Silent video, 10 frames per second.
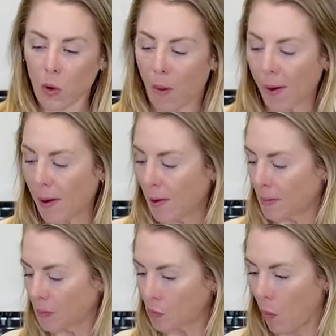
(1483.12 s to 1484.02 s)

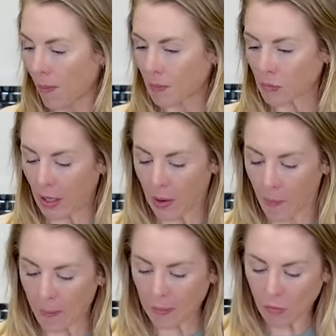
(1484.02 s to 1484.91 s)
Um.
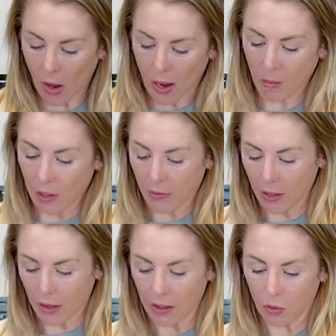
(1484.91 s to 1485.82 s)
And I'm
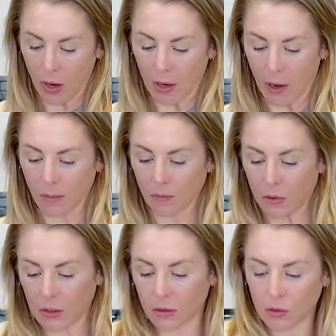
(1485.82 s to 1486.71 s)
loving these right now.
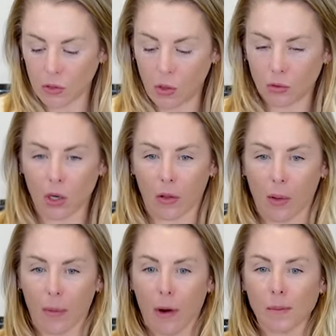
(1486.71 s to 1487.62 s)
This is the oat
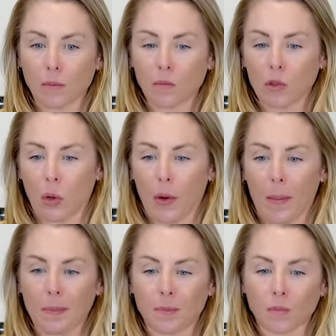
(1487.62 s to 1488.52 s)
chocolate bar. So
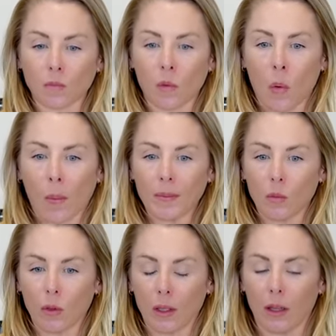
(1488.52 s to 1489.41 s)
good.
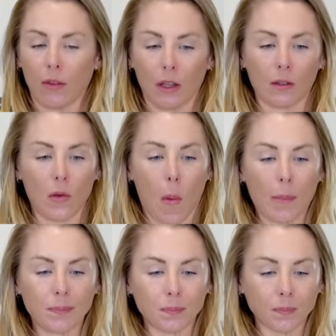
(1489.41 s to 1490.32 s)
Really love this.
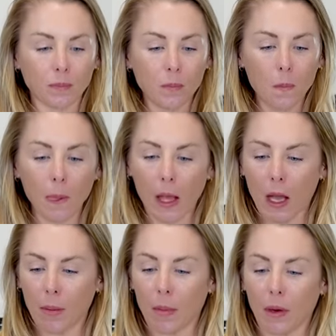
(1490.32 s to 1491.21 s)

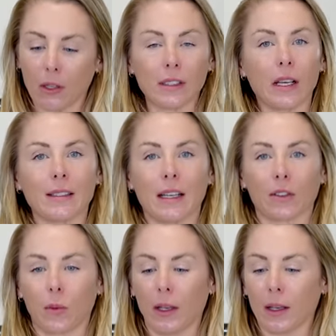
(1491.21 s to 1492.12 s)
Um, but I'll see you guys
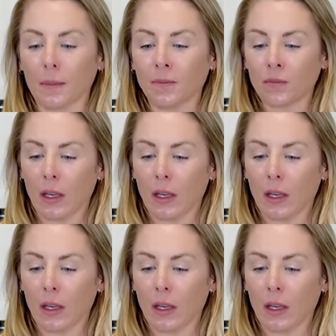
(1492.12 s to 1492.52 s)
next week.